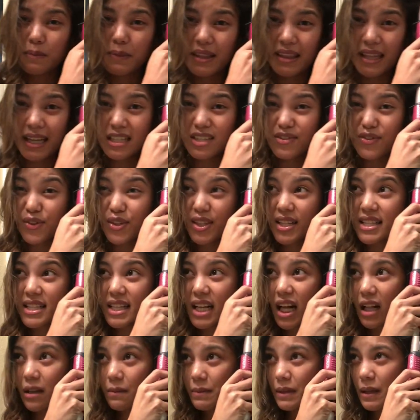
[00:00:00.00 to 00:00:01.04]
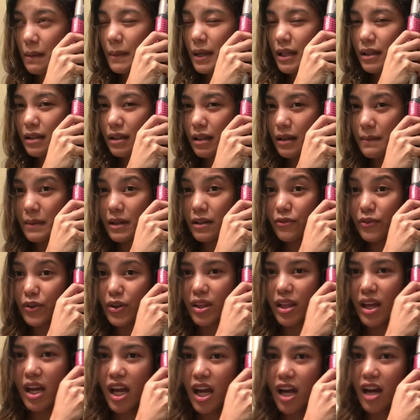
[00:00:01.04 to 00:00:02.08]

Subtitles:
But that's for the scalp naman, hindi naman for the